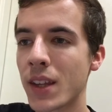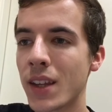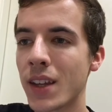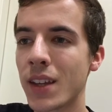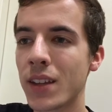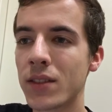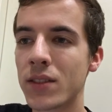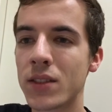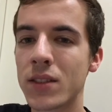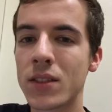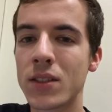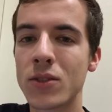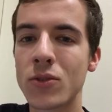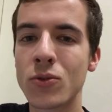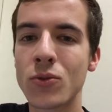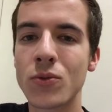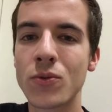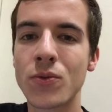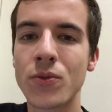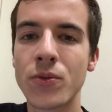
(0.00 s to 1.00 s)
it
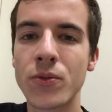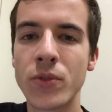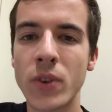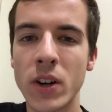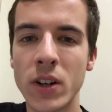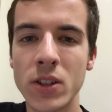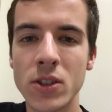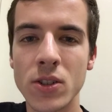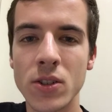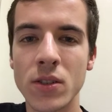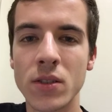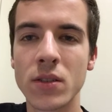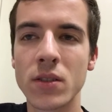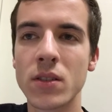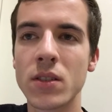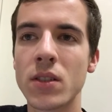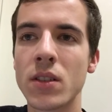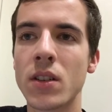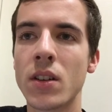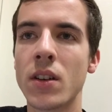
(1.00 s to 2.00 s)

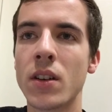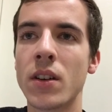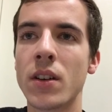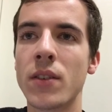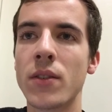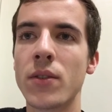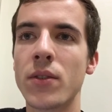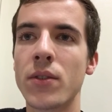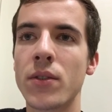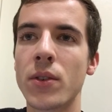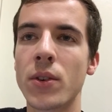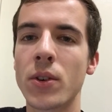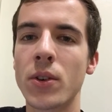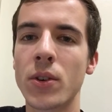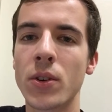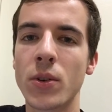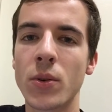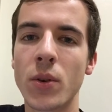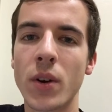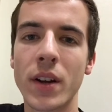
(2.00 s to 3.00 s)
functioned
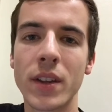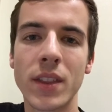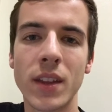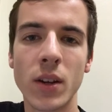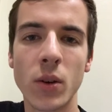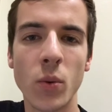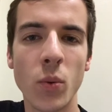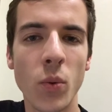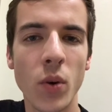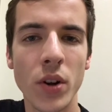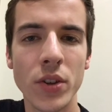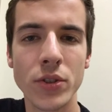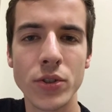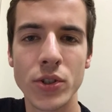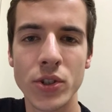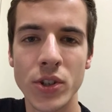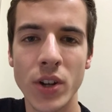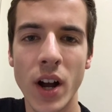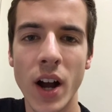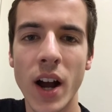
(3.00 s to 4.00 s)
for, I think, one
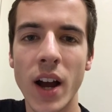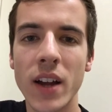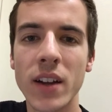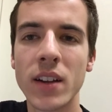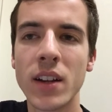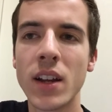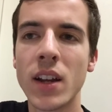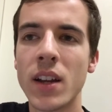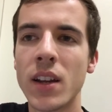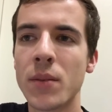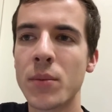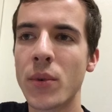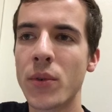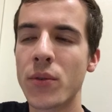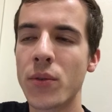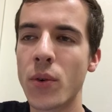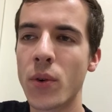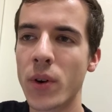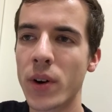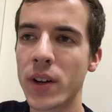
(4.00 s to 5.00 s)
shot
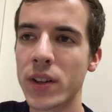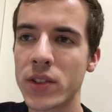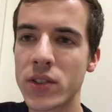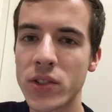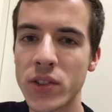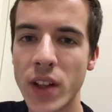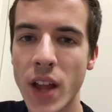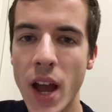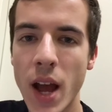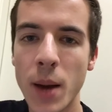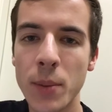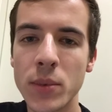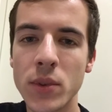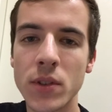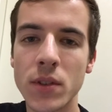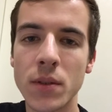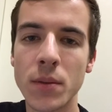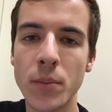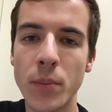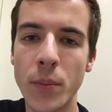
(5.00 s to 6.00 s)
before it
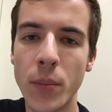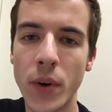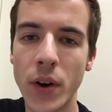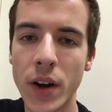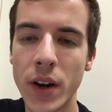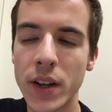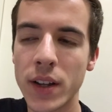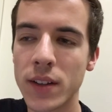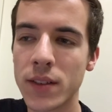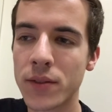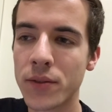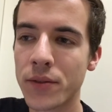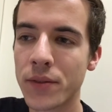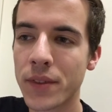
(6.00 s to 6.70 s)
snapped, but